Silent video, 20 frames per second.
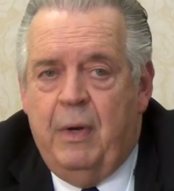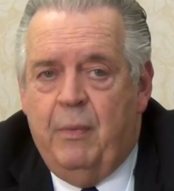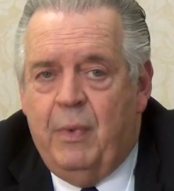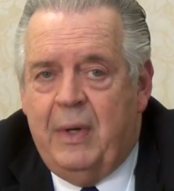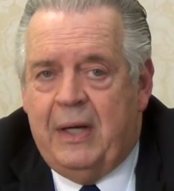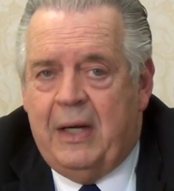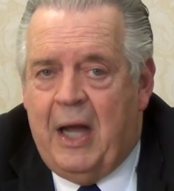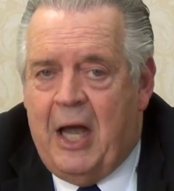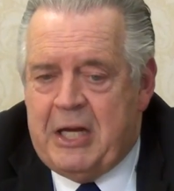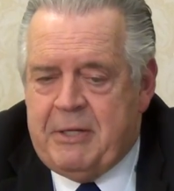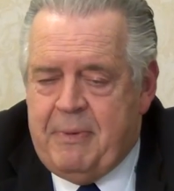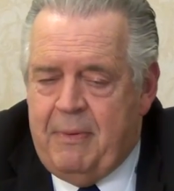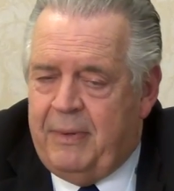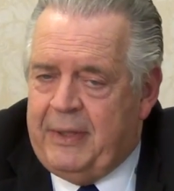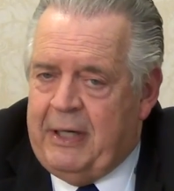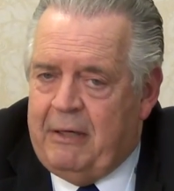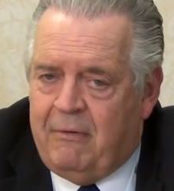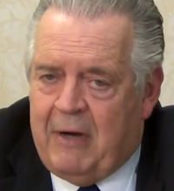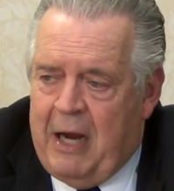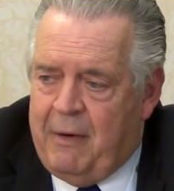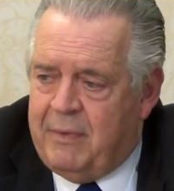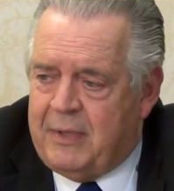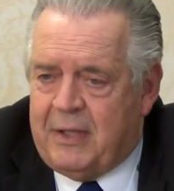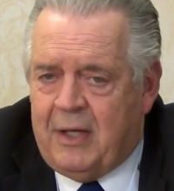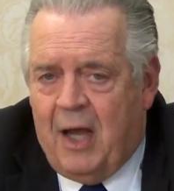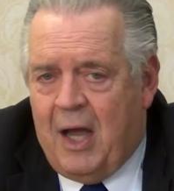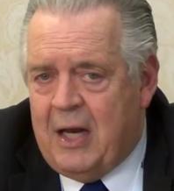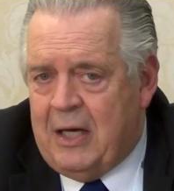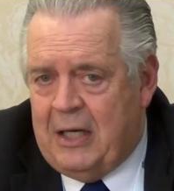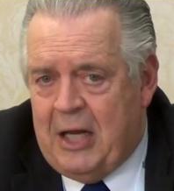And when God's people get right with
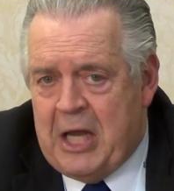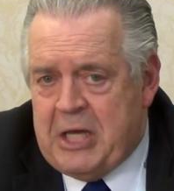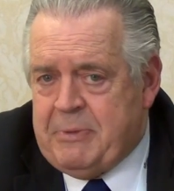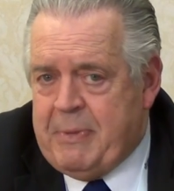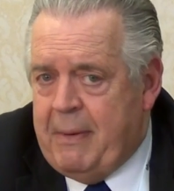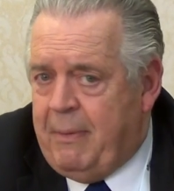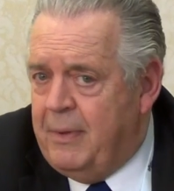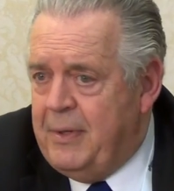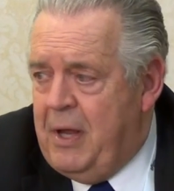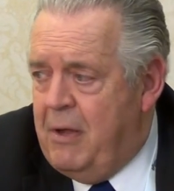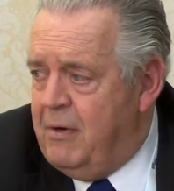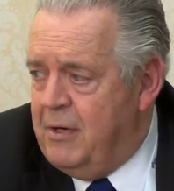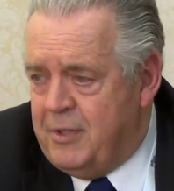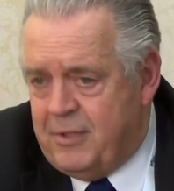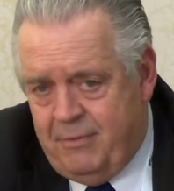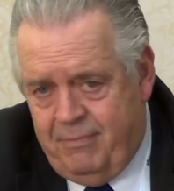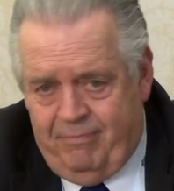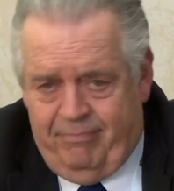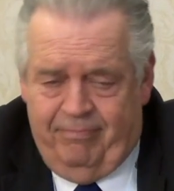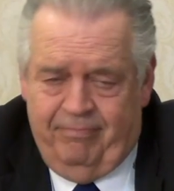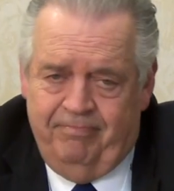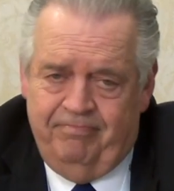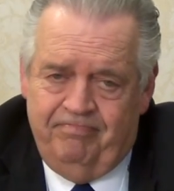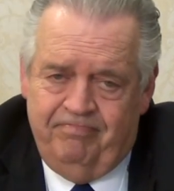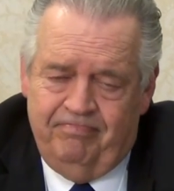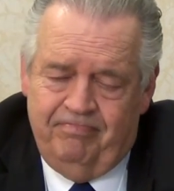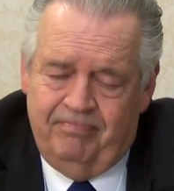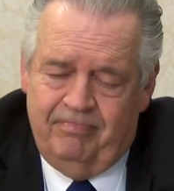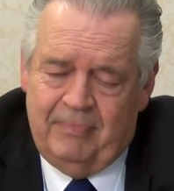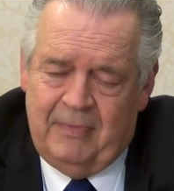God, lost people notice.
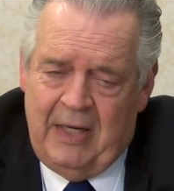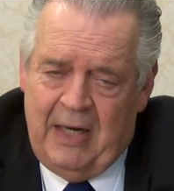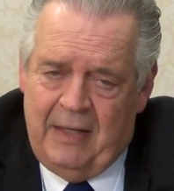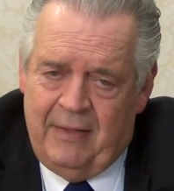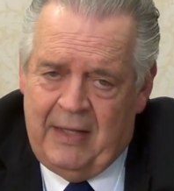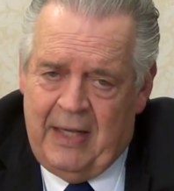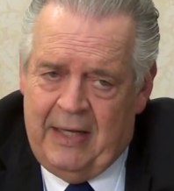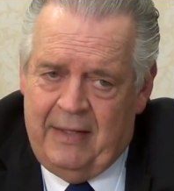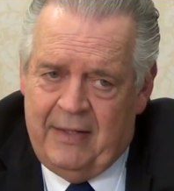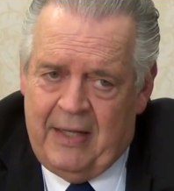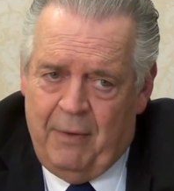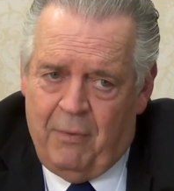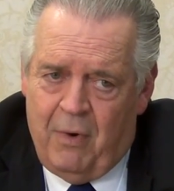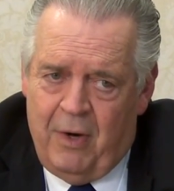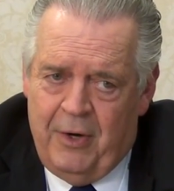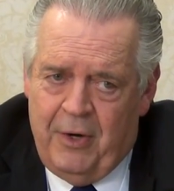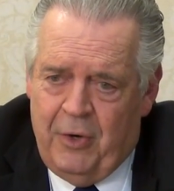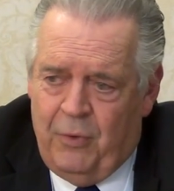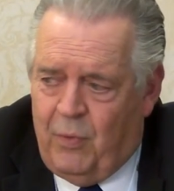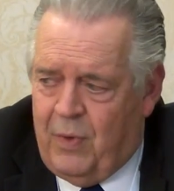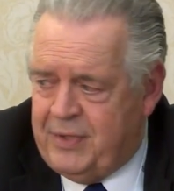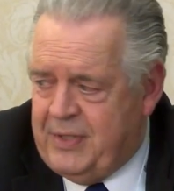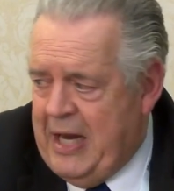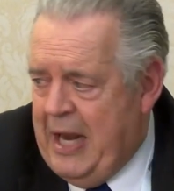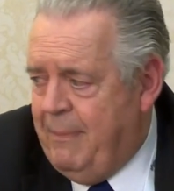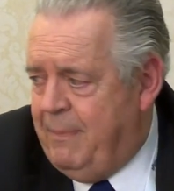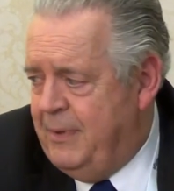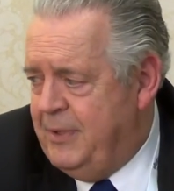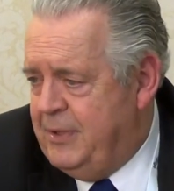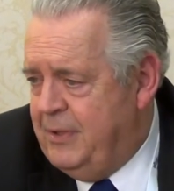And they, they want to know what's
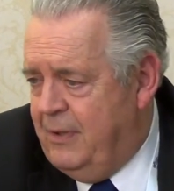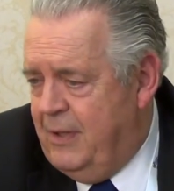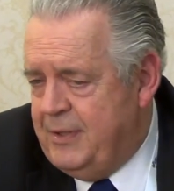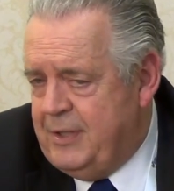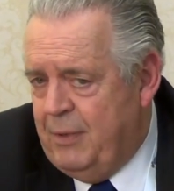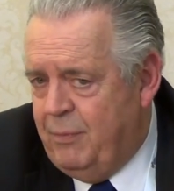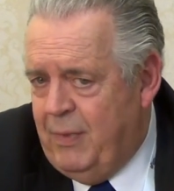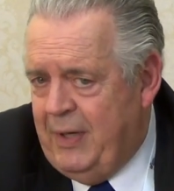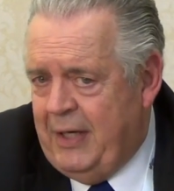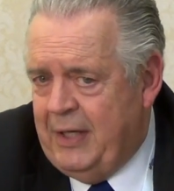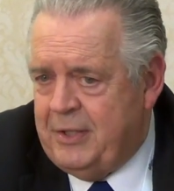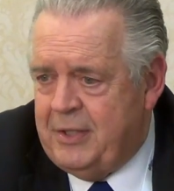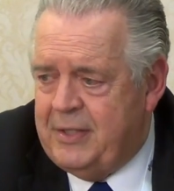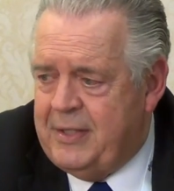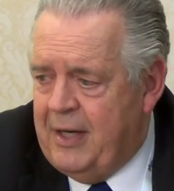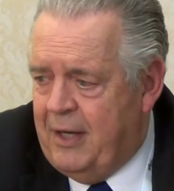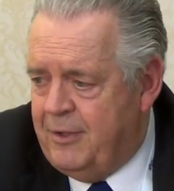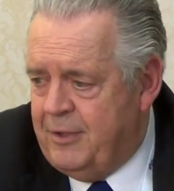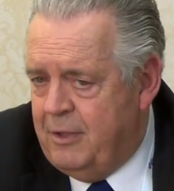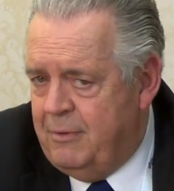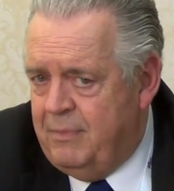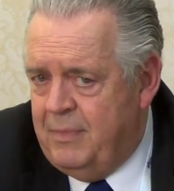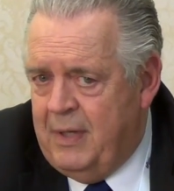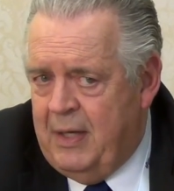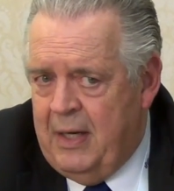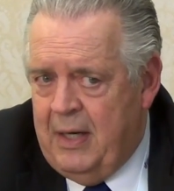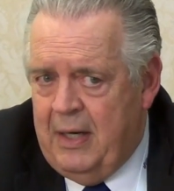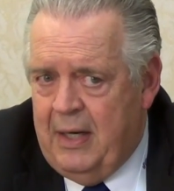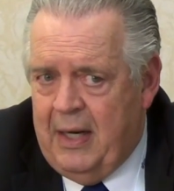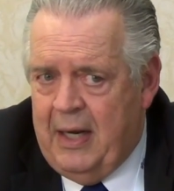happened to us, and we get to tell them,
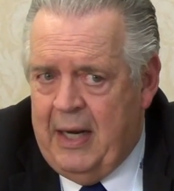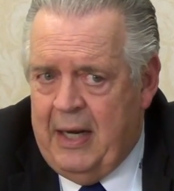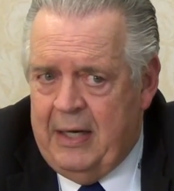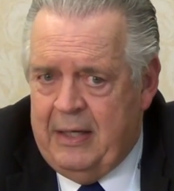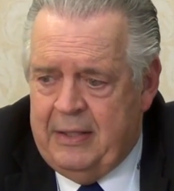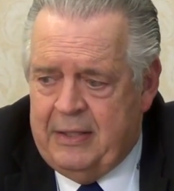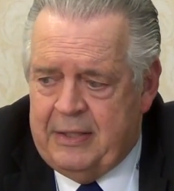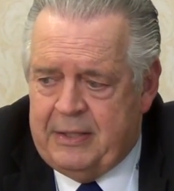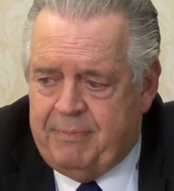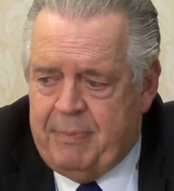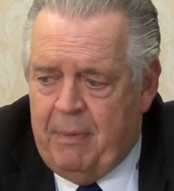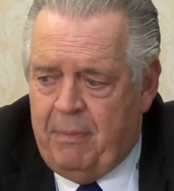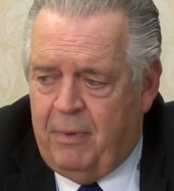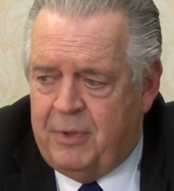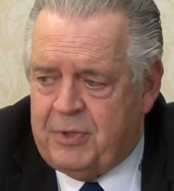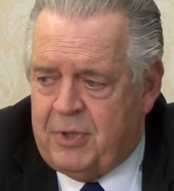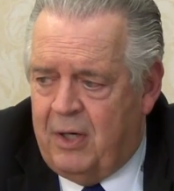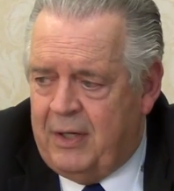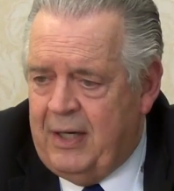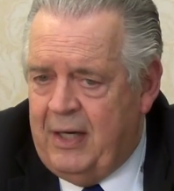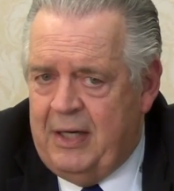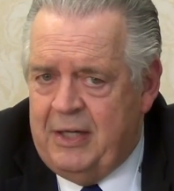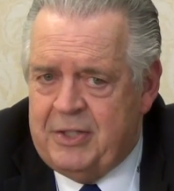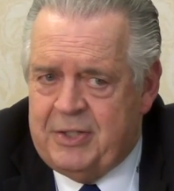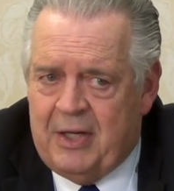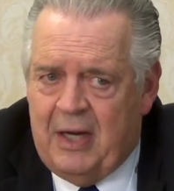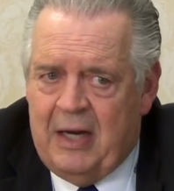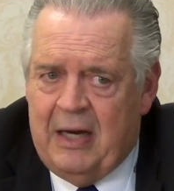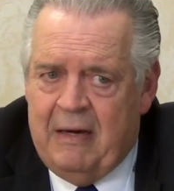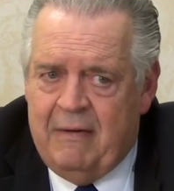and people start getting
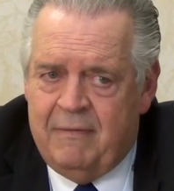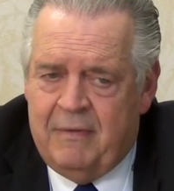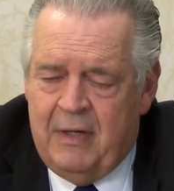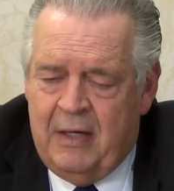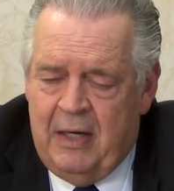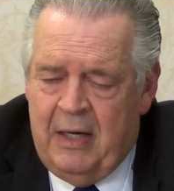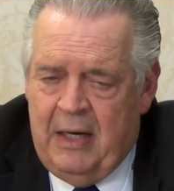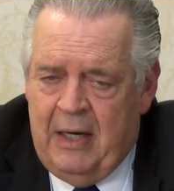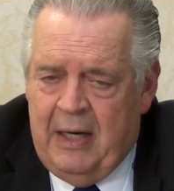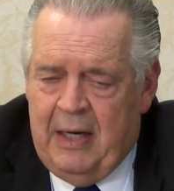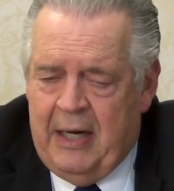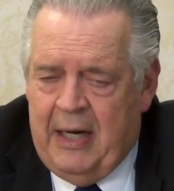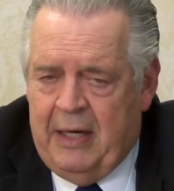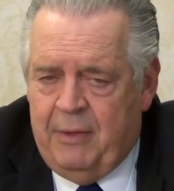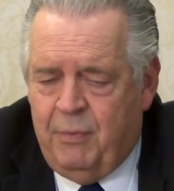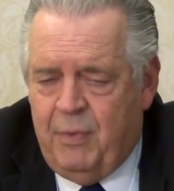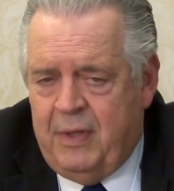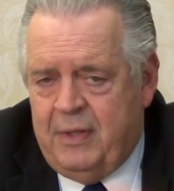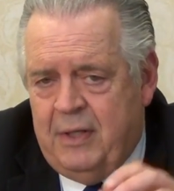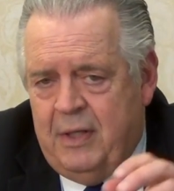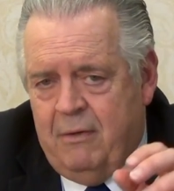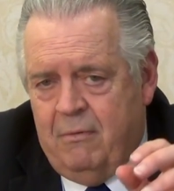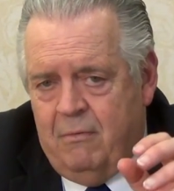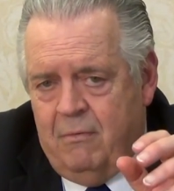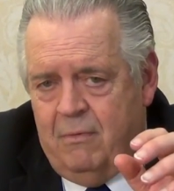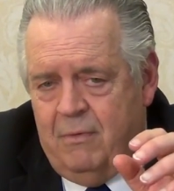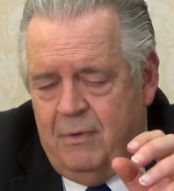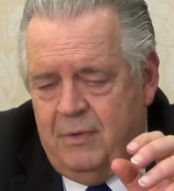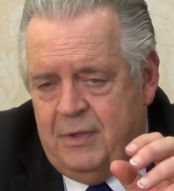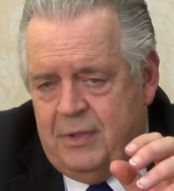saved. And when the
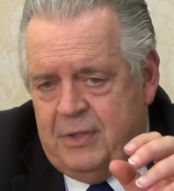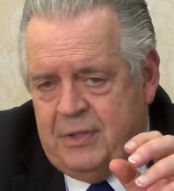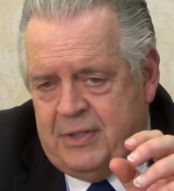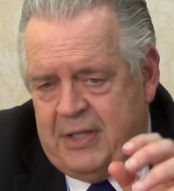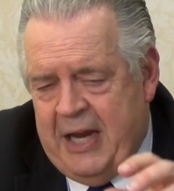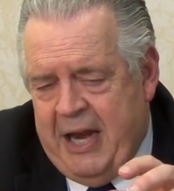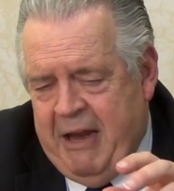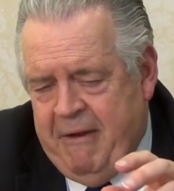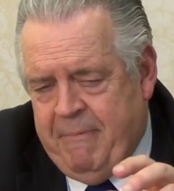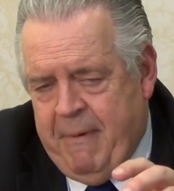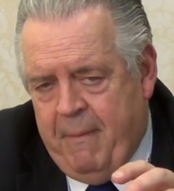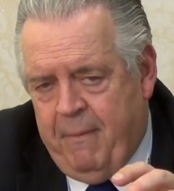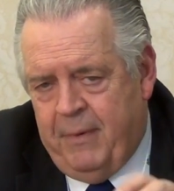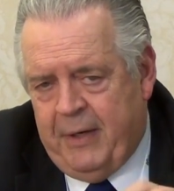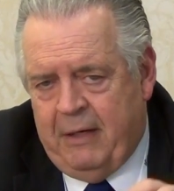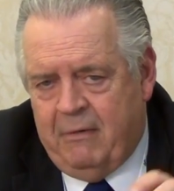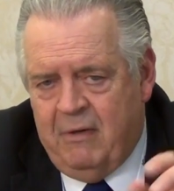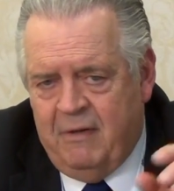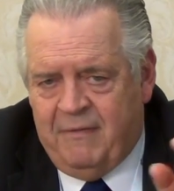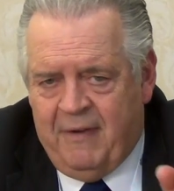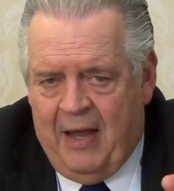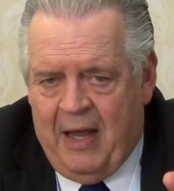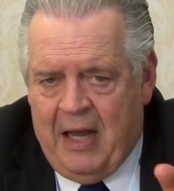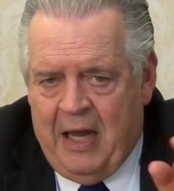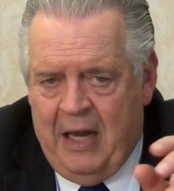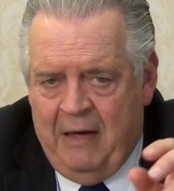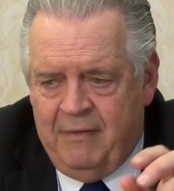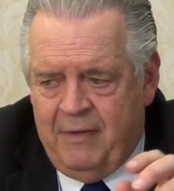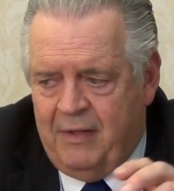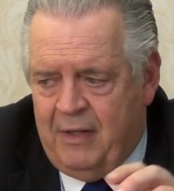saved people get
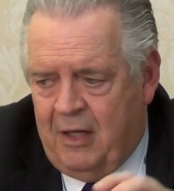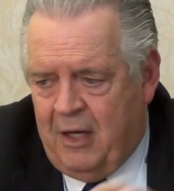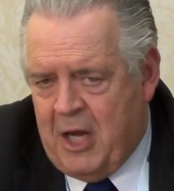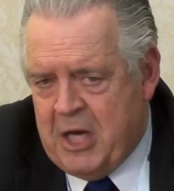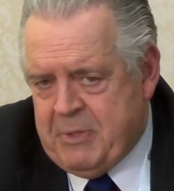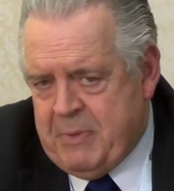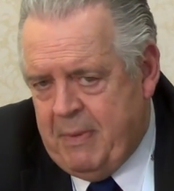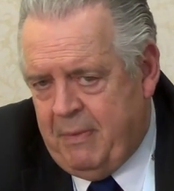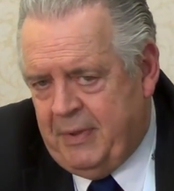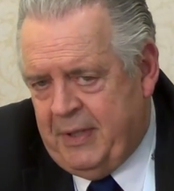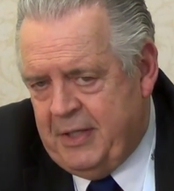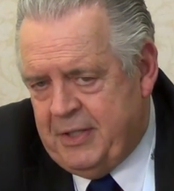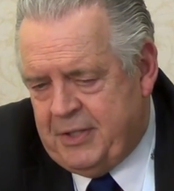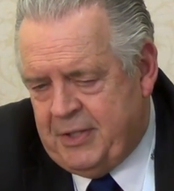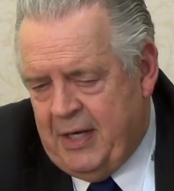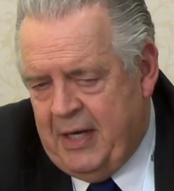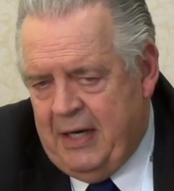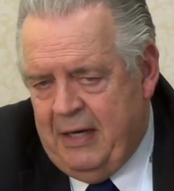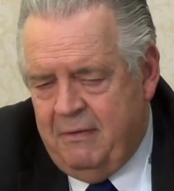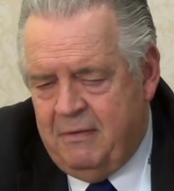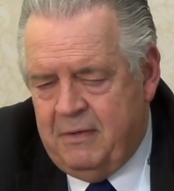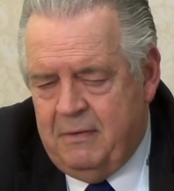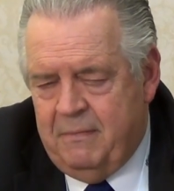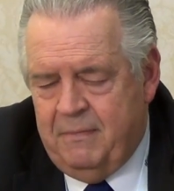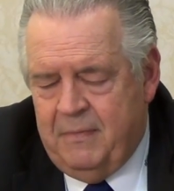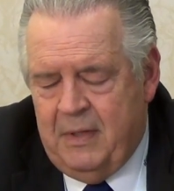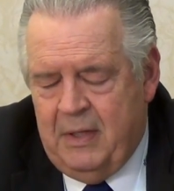revived and the lost people get saved,